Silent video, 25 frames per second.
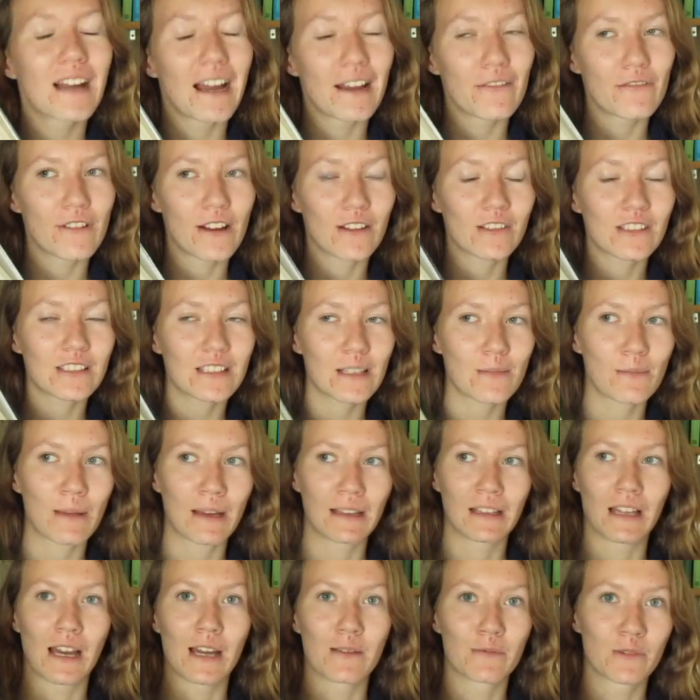I found this at
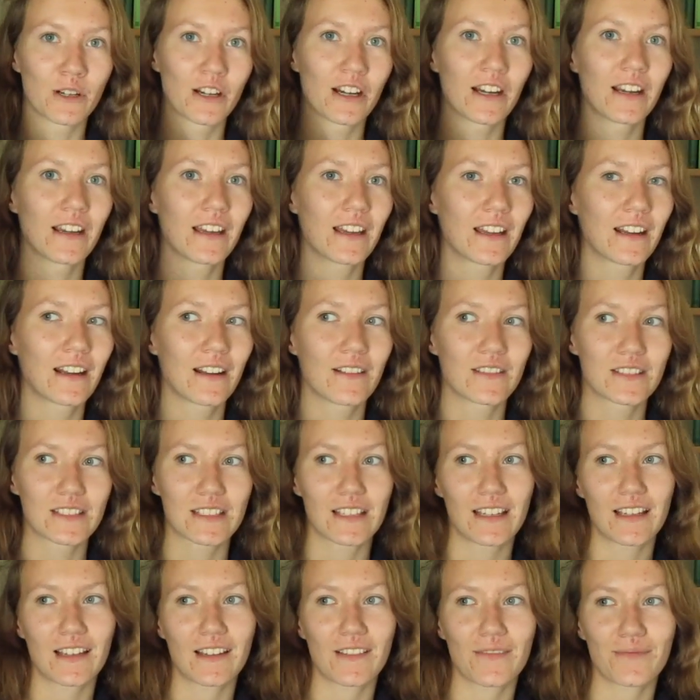my library and I was
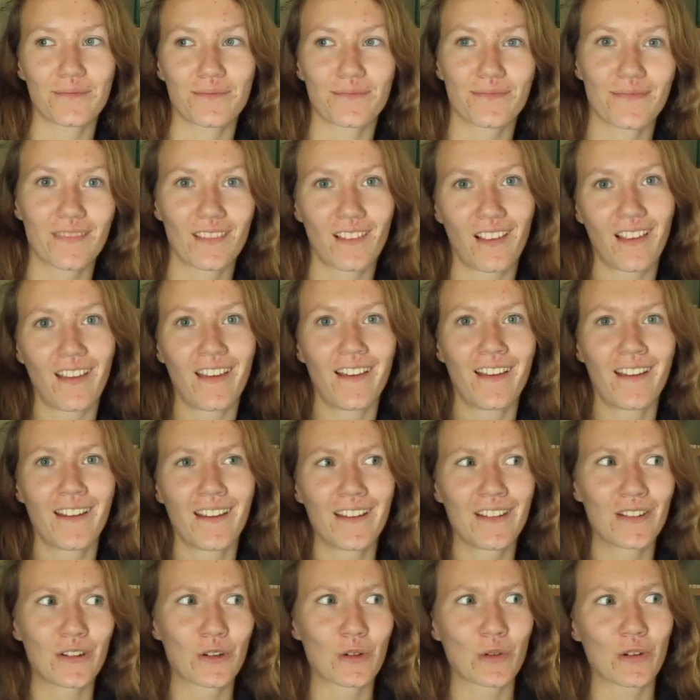like,
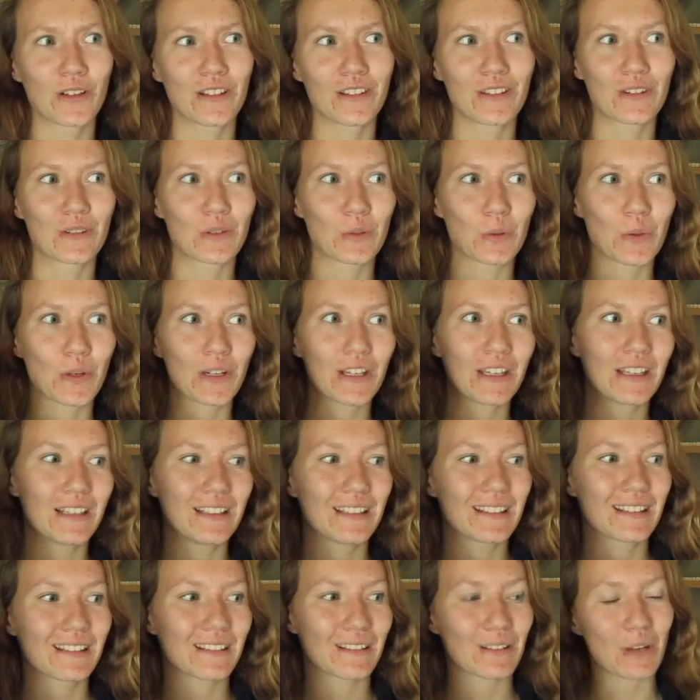short
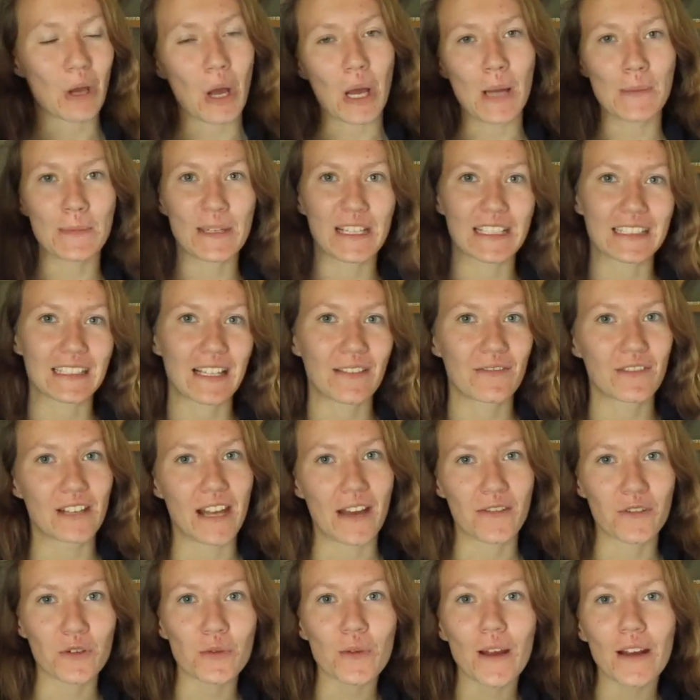stories, comics, I've
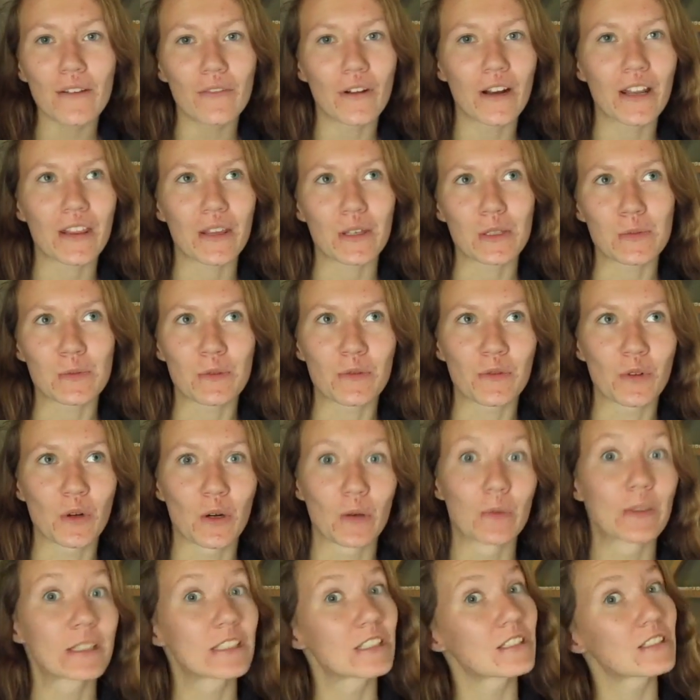never read one of those
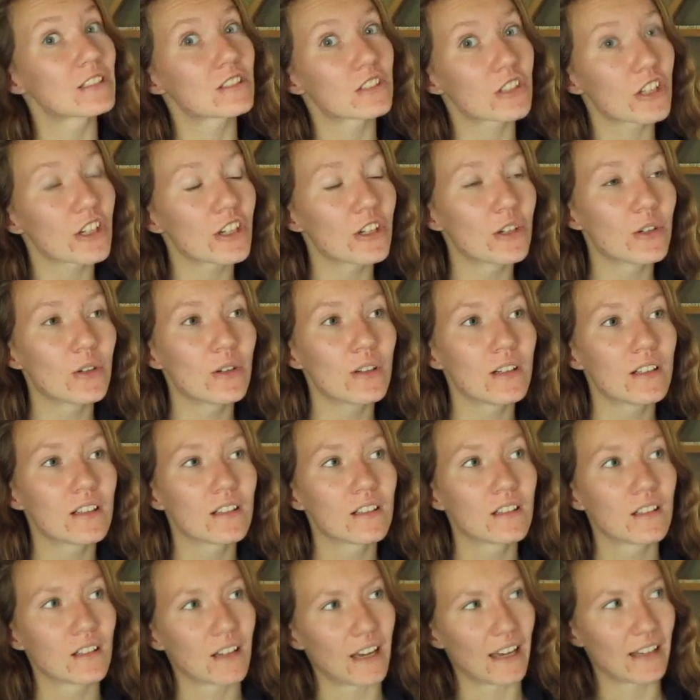before, which is true.
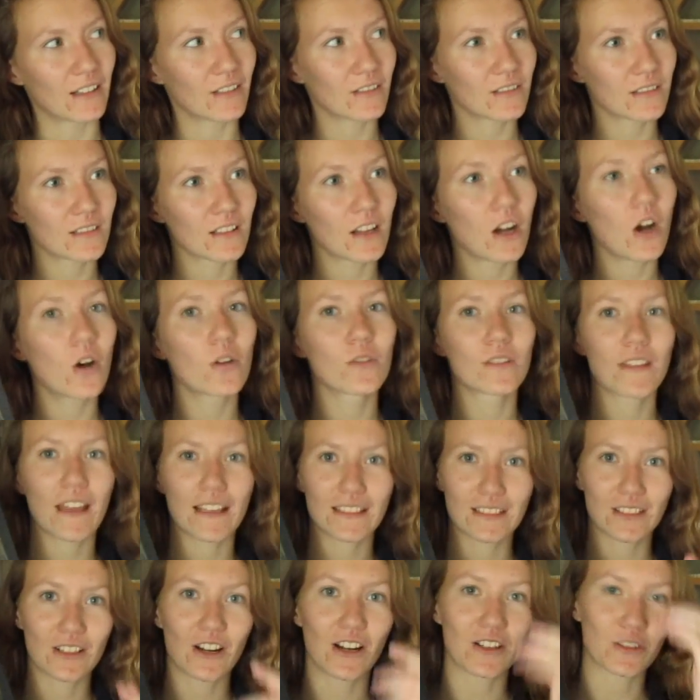Oh,
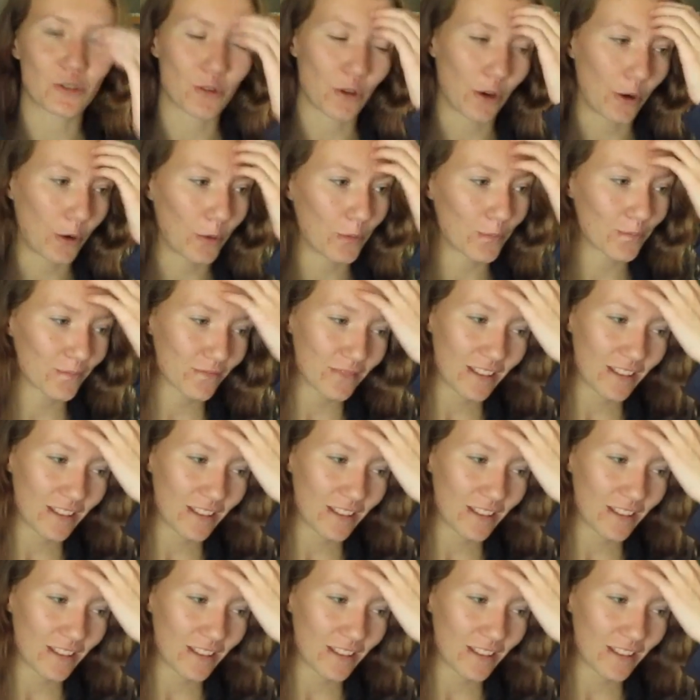that's not true.